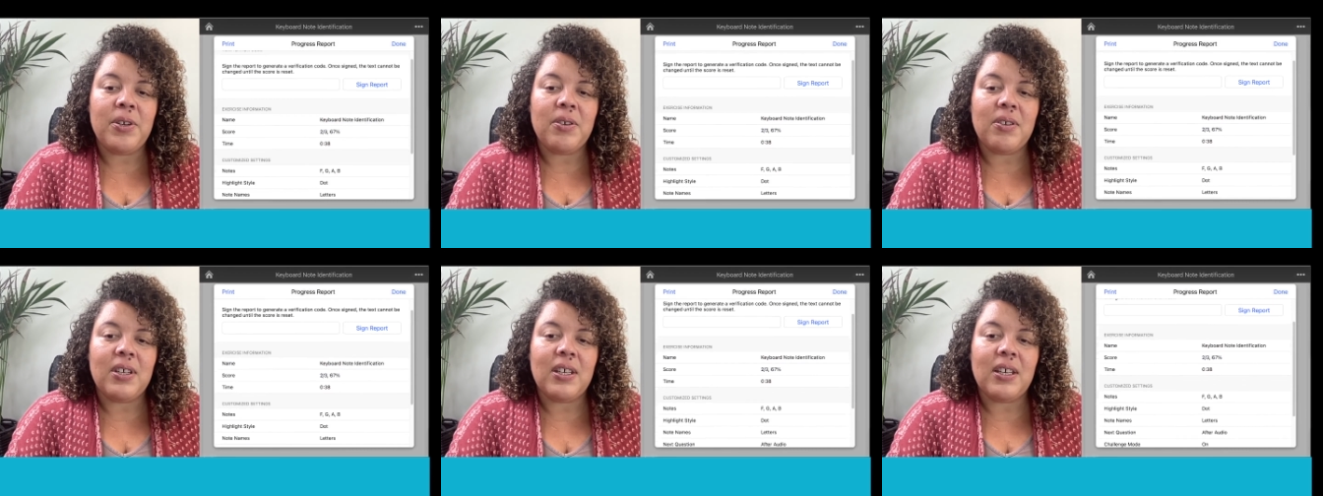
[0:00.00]

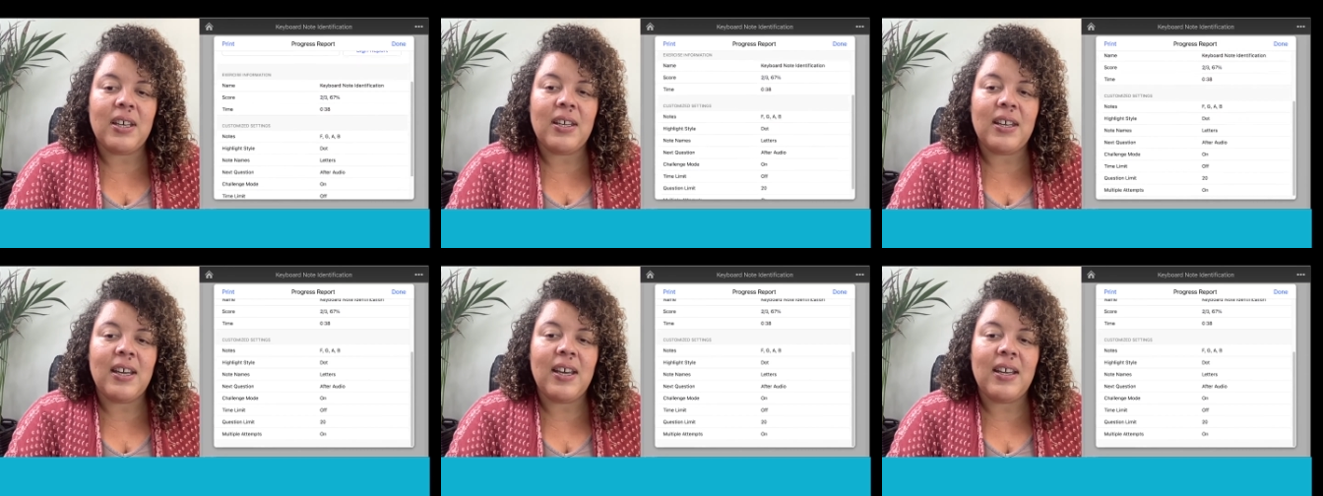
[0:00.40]
You click
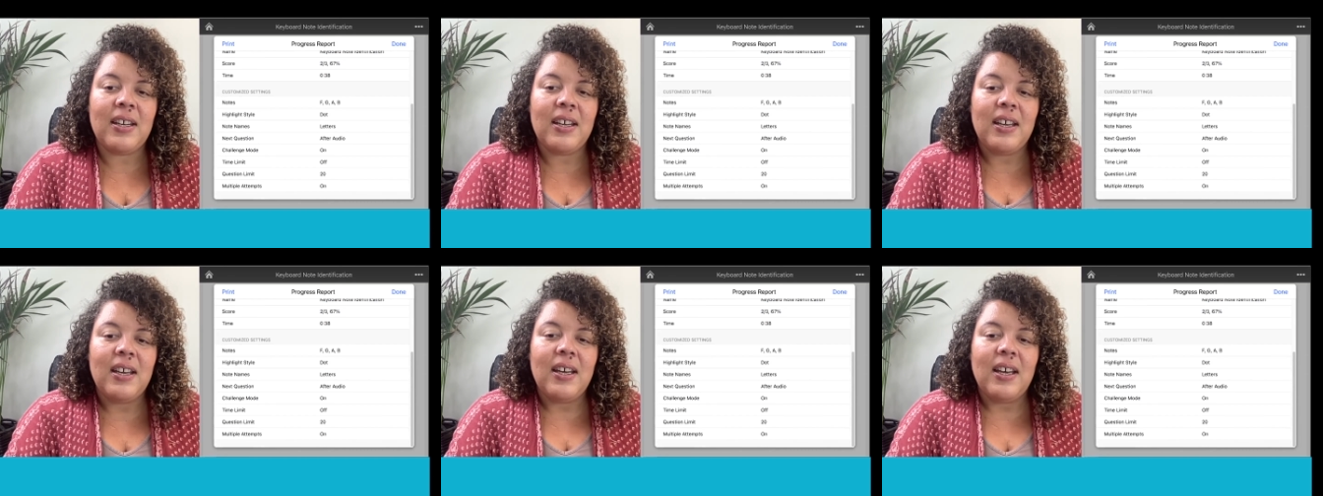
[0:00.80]
on that
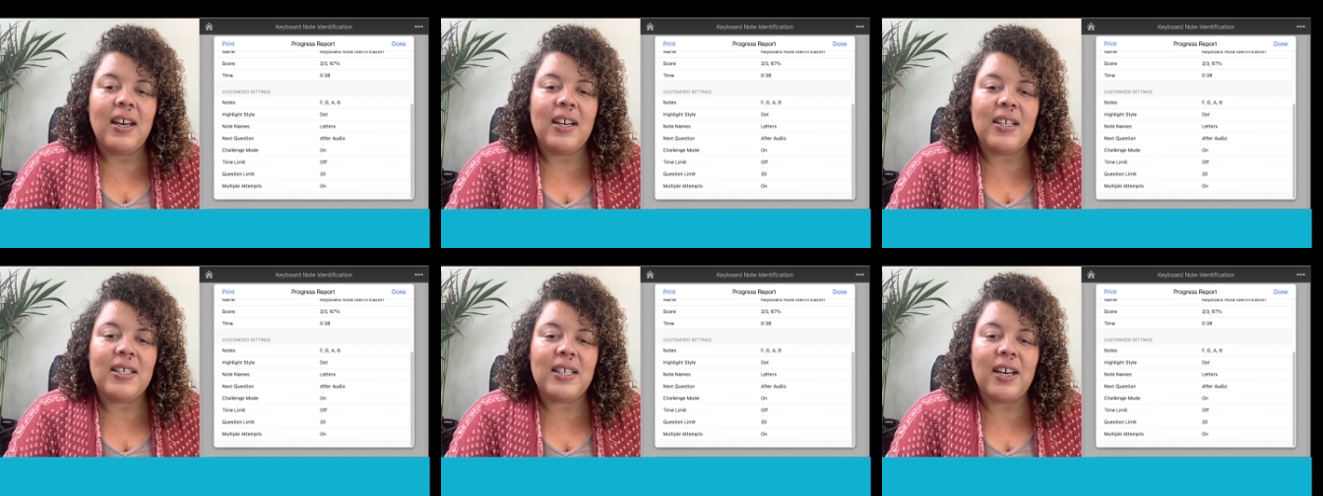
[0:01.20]

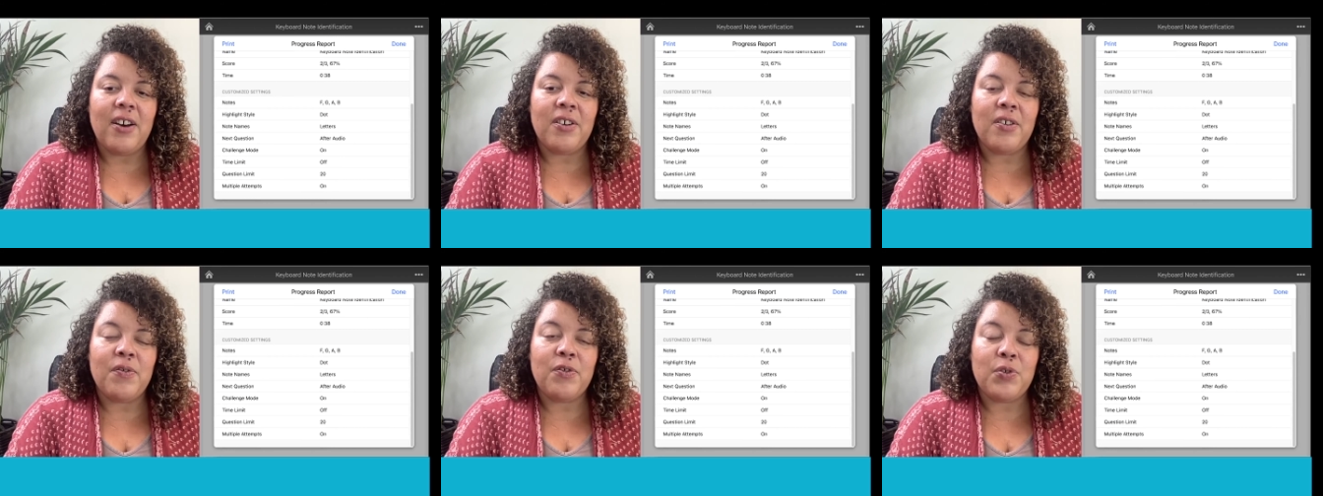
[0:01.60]
and it's
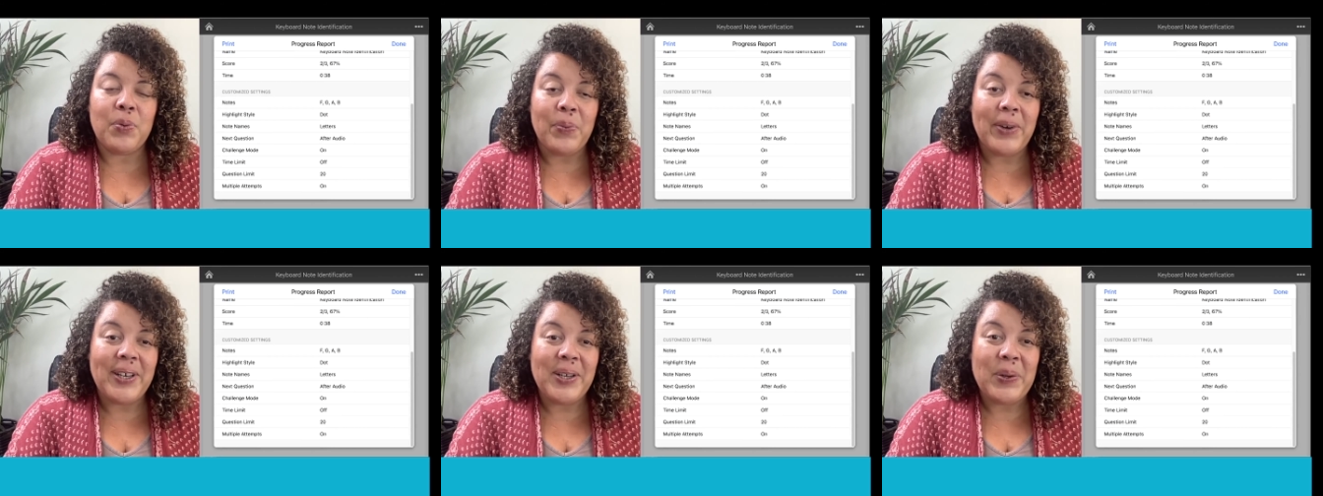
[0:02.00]
out of
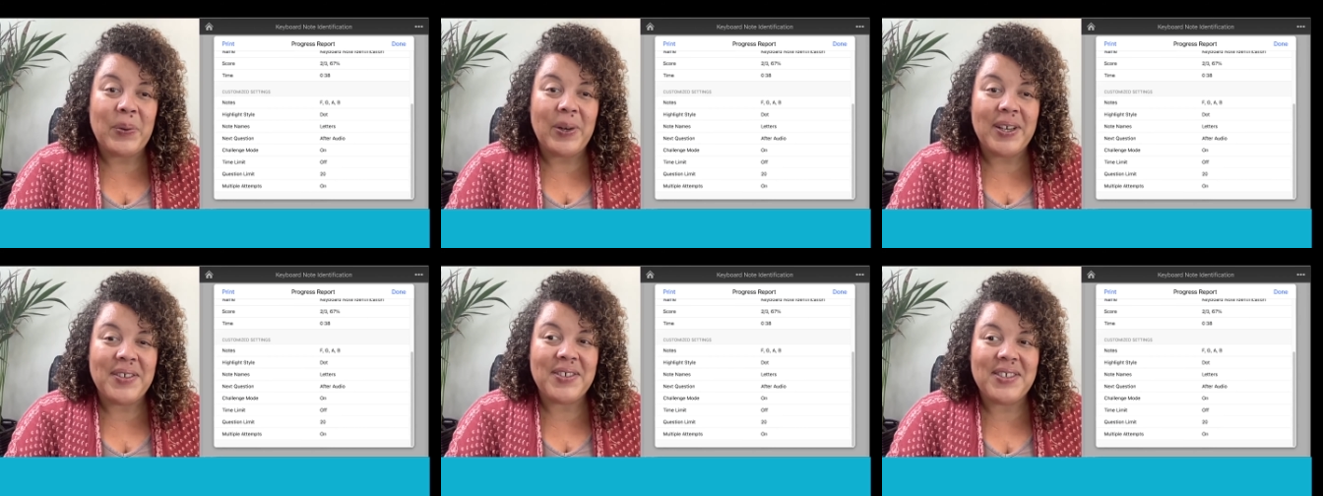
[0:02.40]
twenty
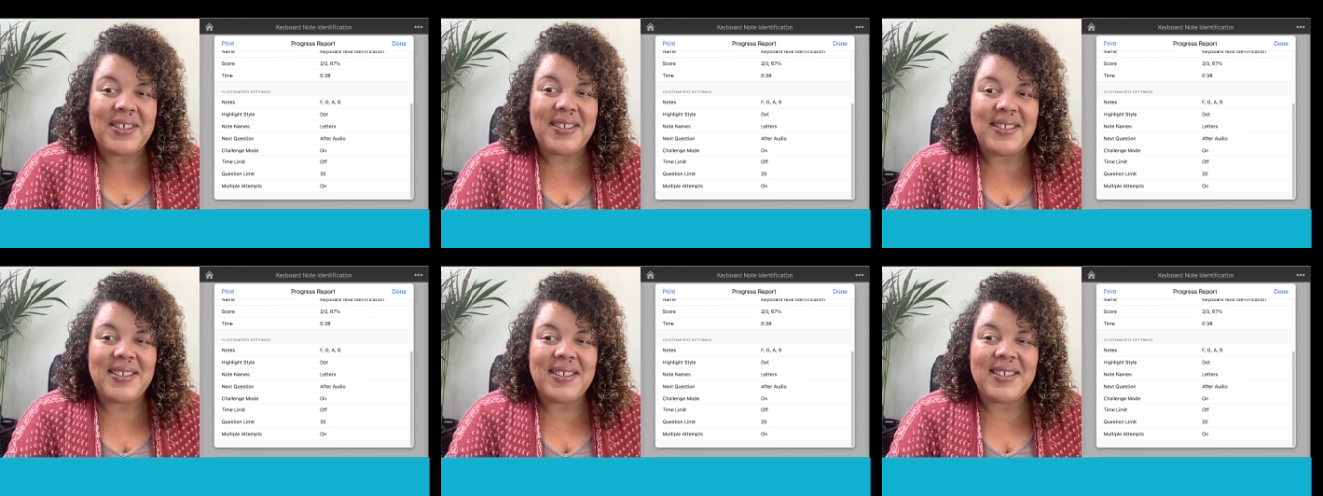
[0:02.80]

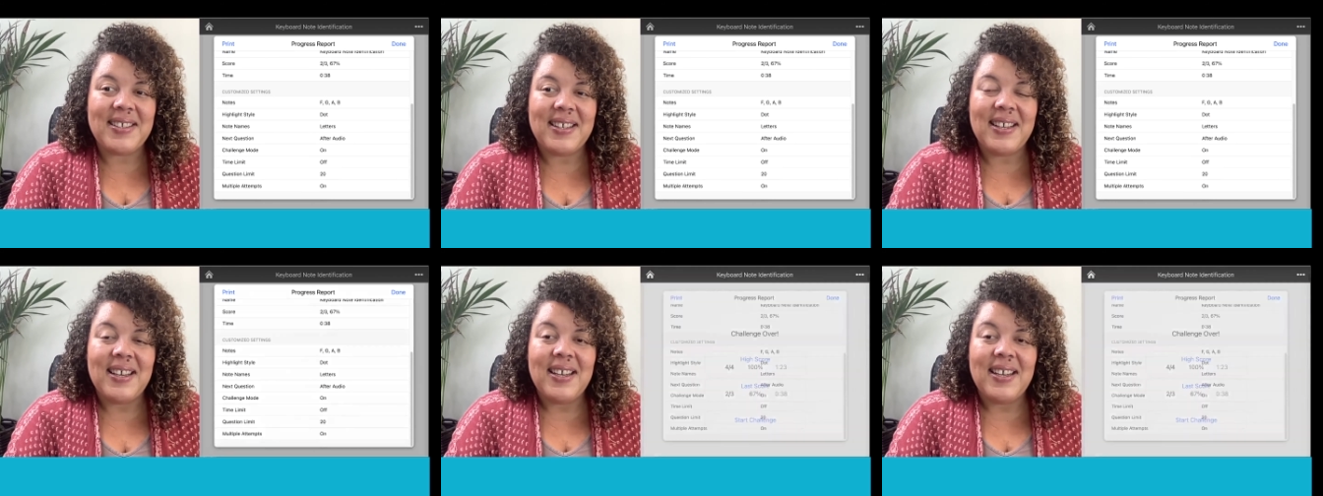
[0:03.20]
questions.